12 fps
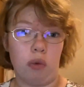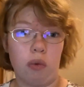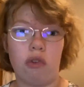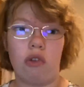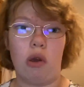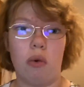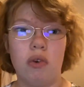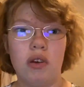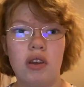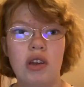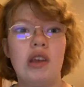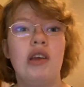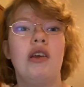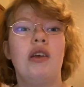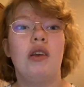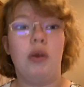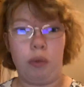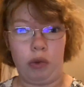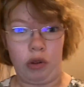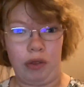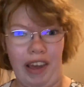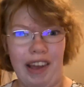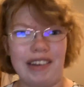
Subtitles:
so we'll do that.